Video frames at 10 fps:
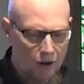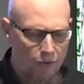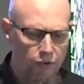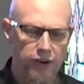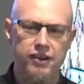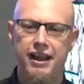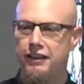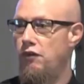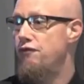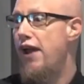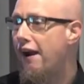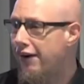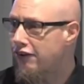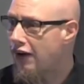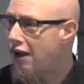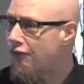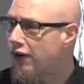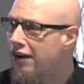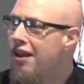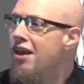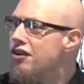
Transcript: reverend, you got the very reverend.